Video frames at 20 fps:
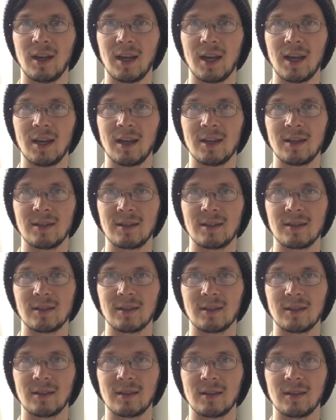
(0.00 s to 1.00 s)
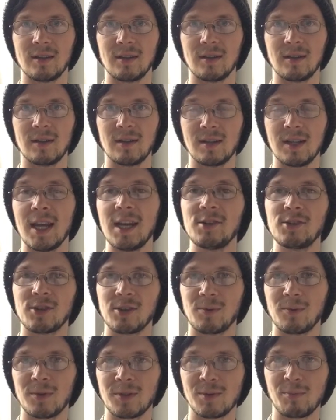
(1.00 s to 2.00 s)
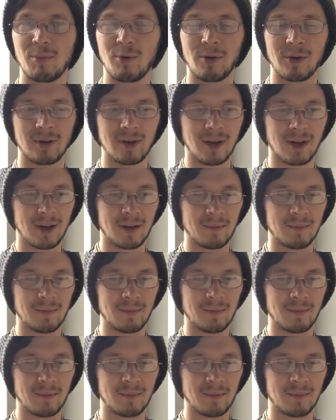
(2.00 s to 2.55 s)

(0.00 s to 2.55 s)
and nature was born.